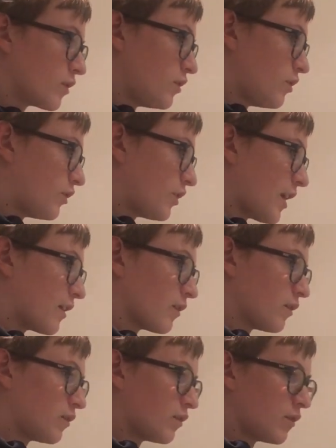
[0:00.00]
you
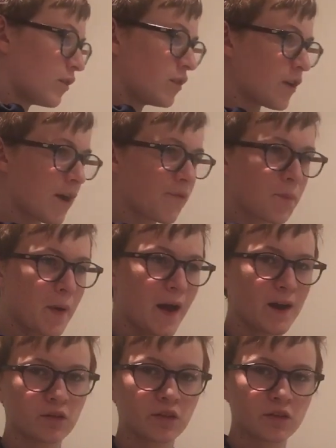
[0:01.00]
have a
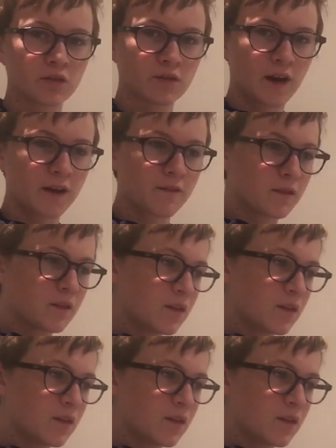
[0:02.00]
pound, right?